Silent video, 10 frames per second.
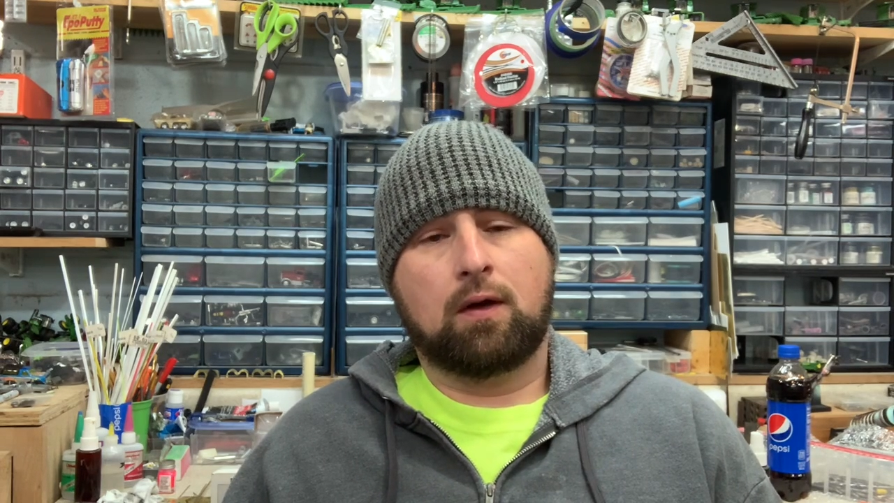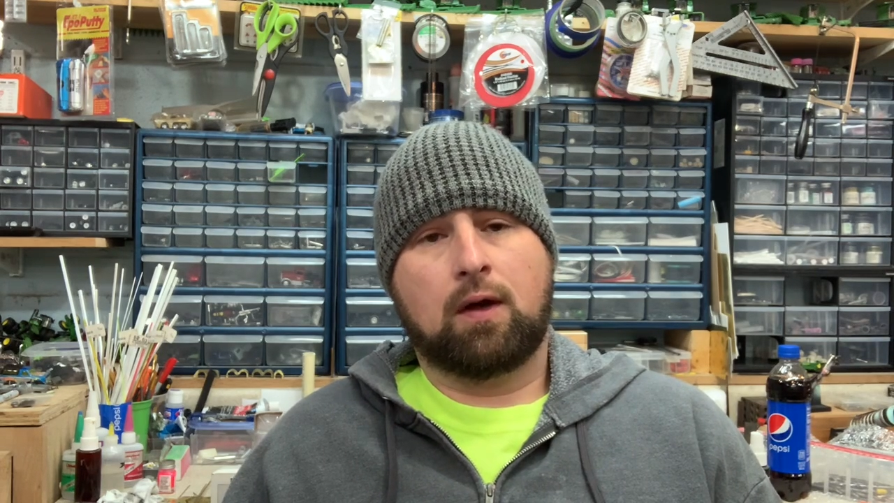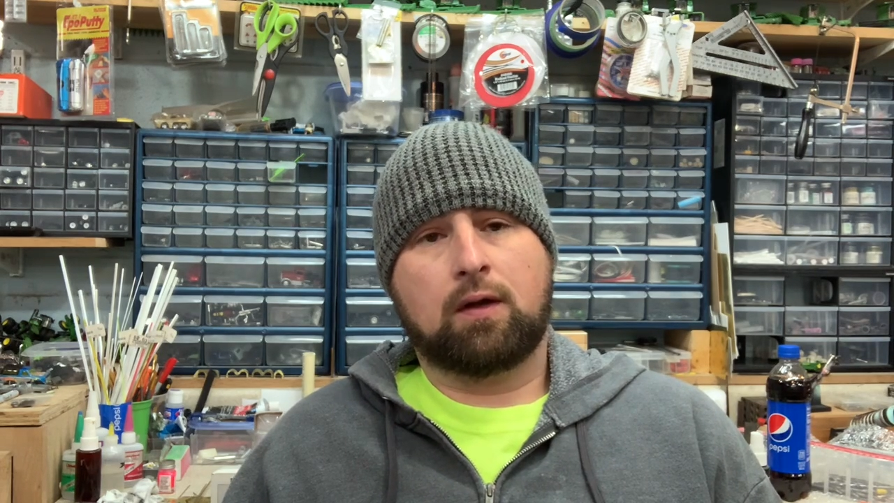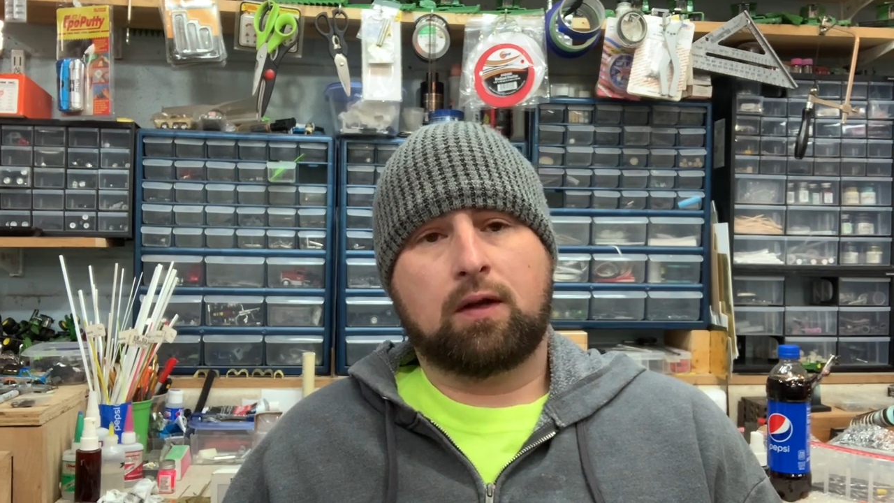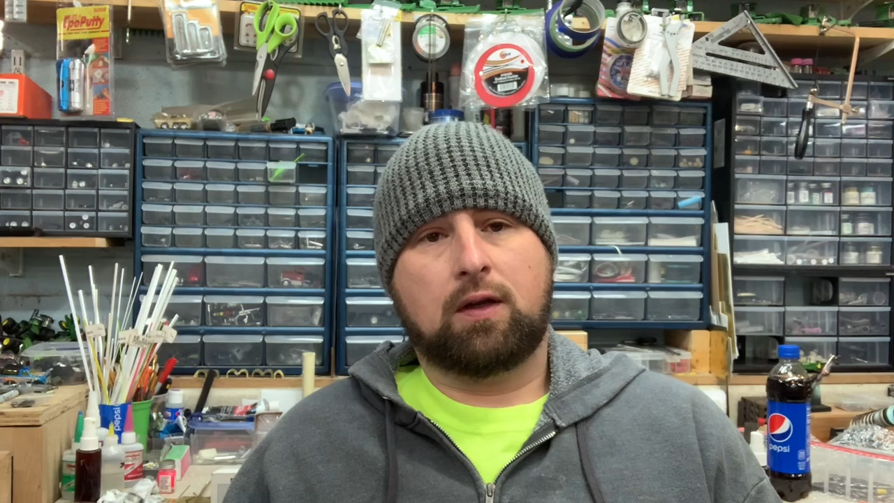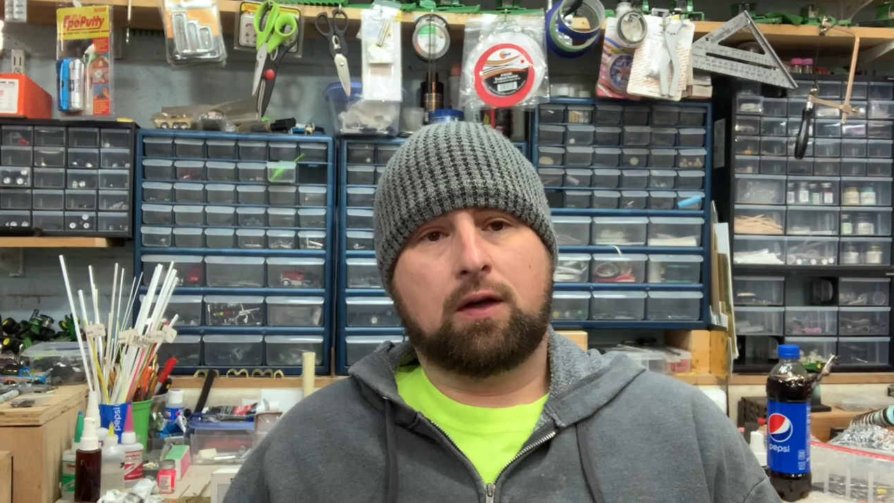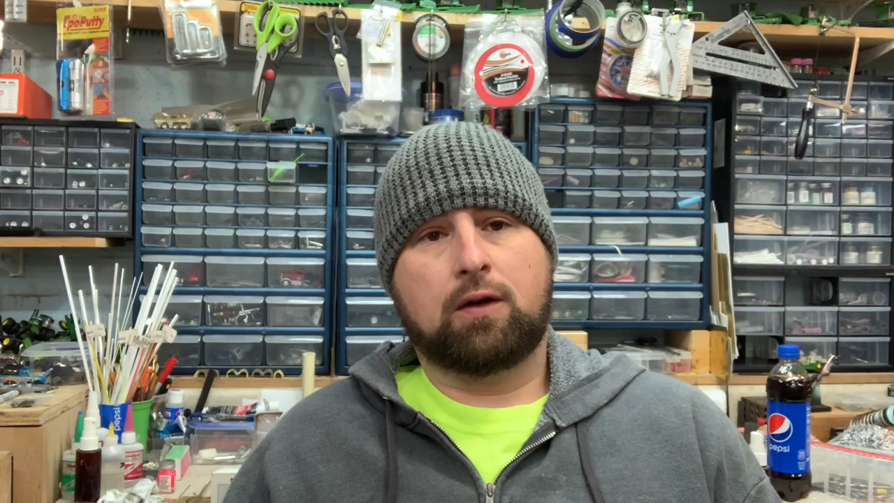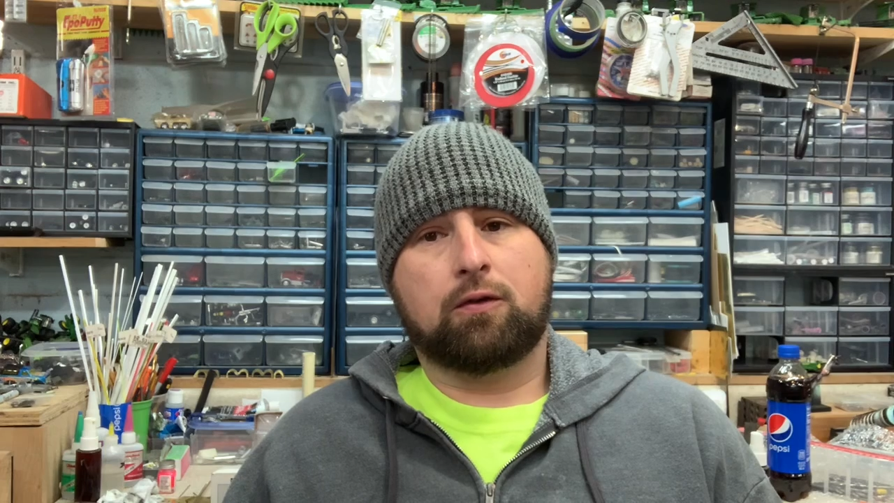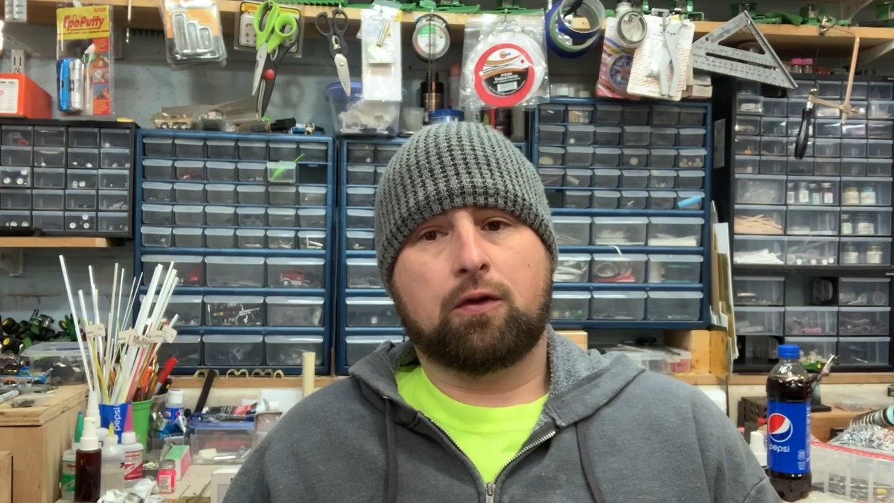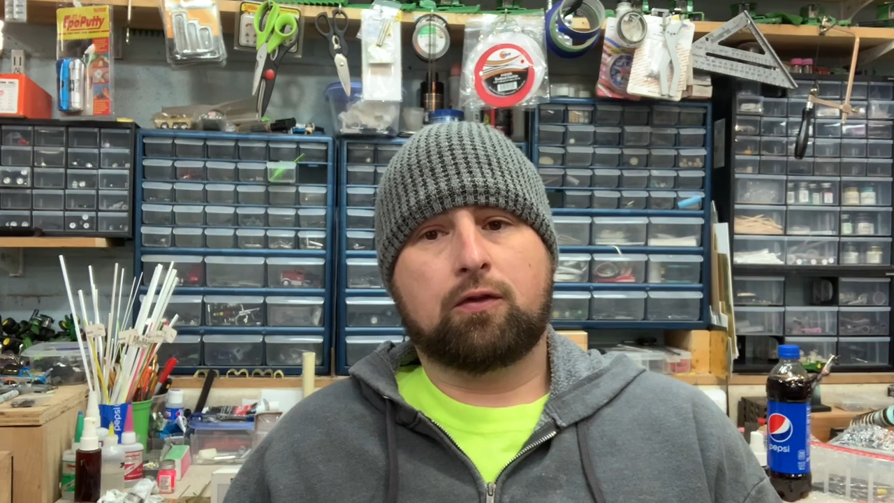
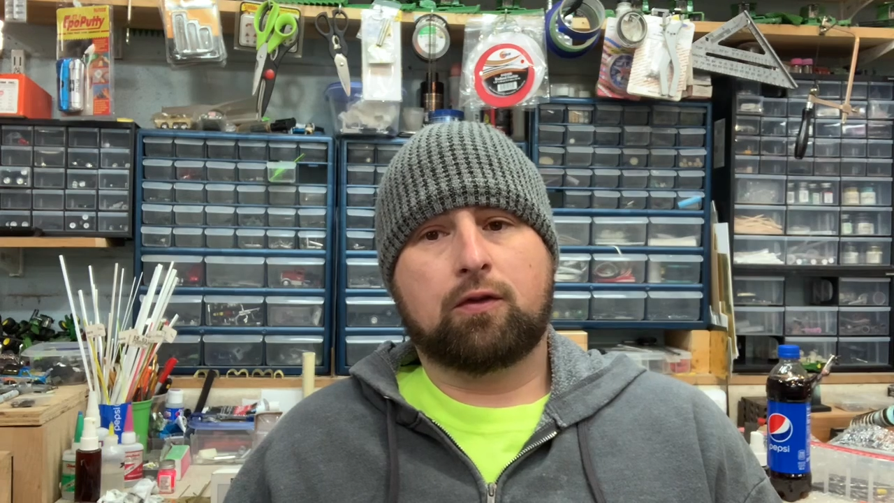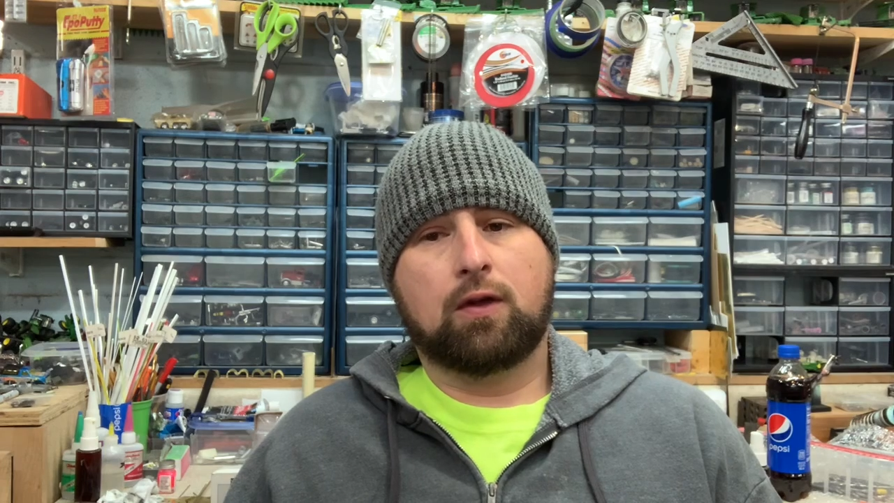1900s,